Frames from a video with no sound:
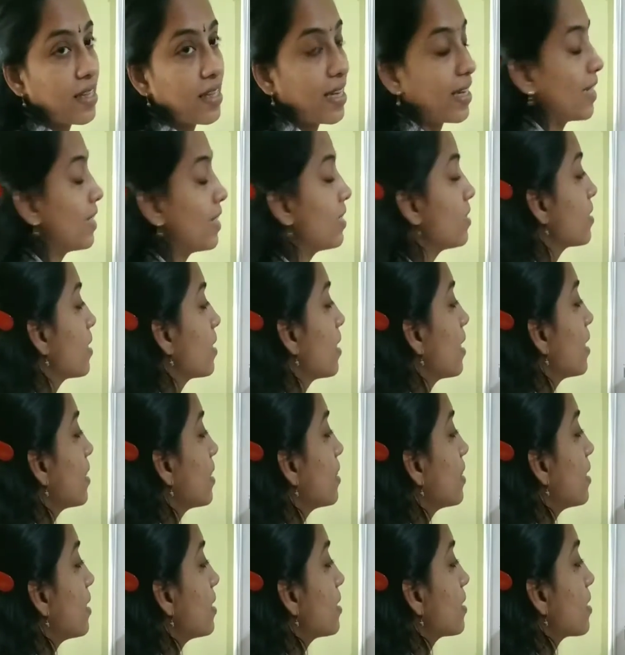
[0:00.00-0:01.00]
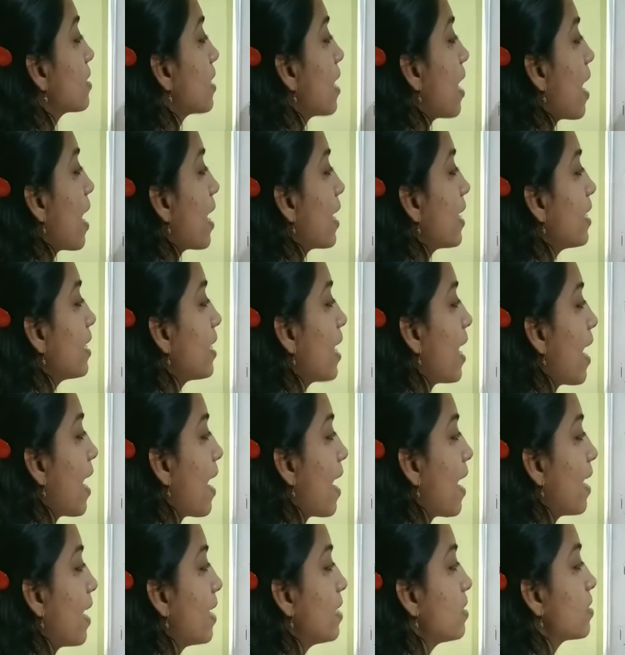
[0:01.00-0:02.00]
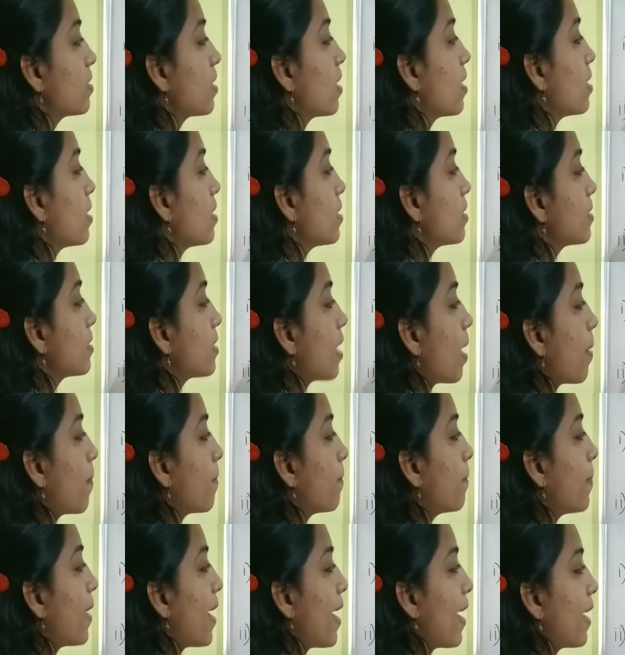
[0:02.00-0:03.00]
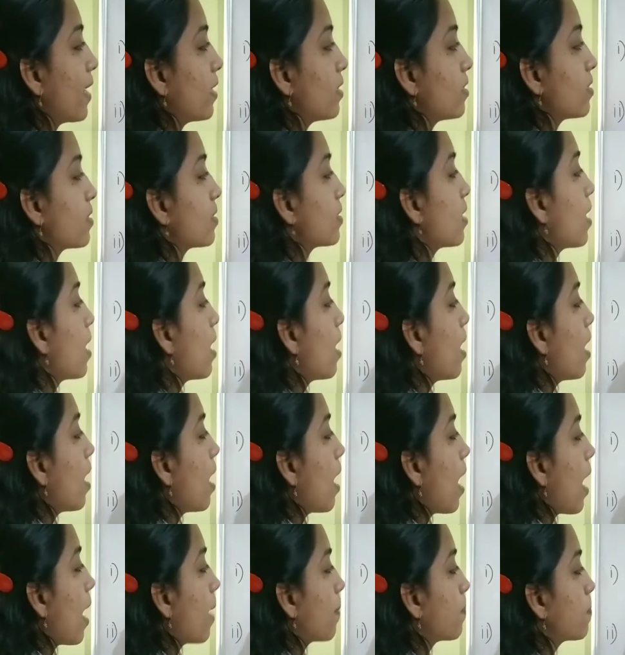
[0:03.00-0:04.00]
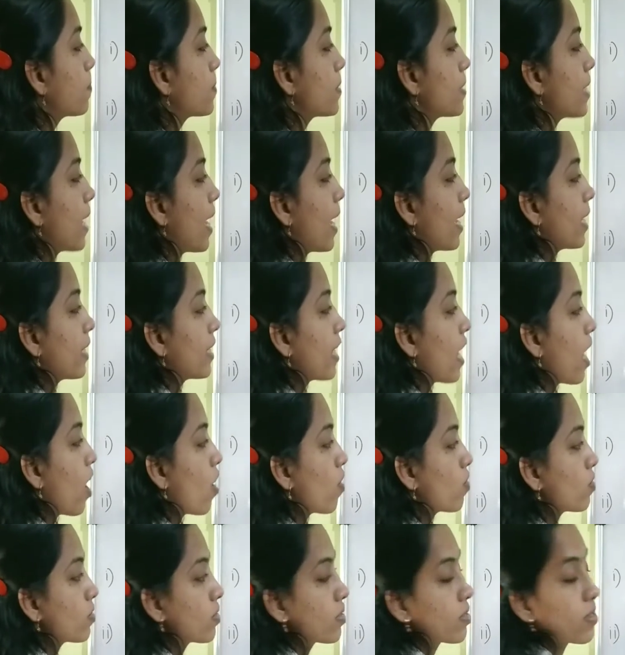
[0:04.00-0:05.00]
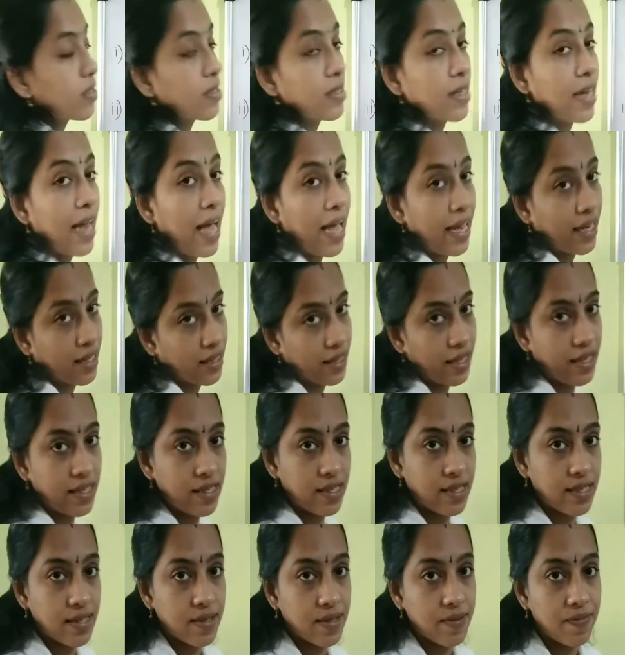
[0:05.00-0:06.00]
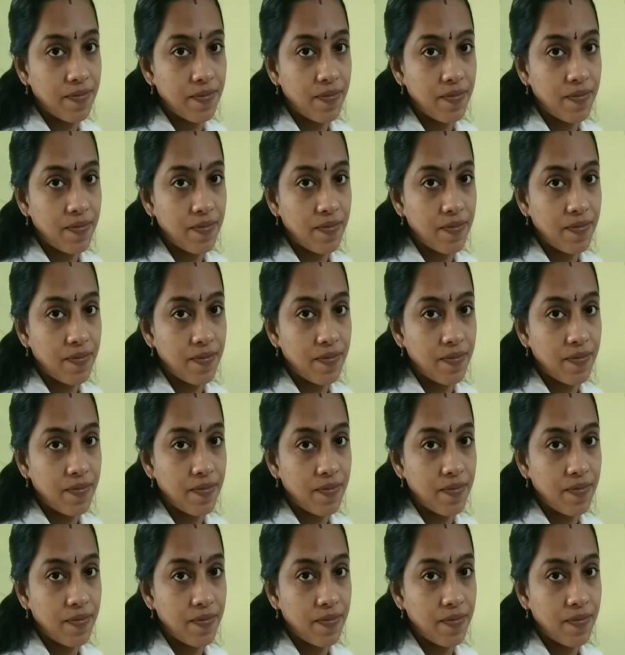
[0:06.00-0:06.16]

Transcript: That is, this line has some bends, ups and downs like this.